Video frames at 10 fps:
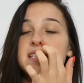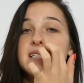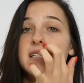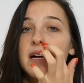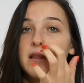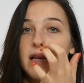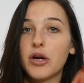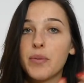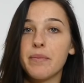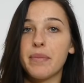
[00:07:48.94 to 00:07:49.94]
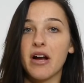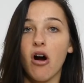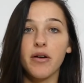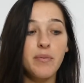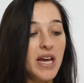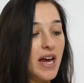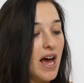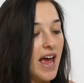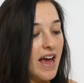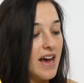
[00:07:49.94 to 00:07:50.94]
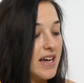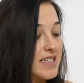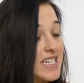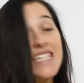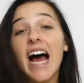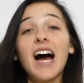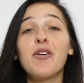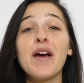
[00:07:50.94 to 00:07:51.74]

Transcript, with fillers: this is a little bit big on me. And yeah,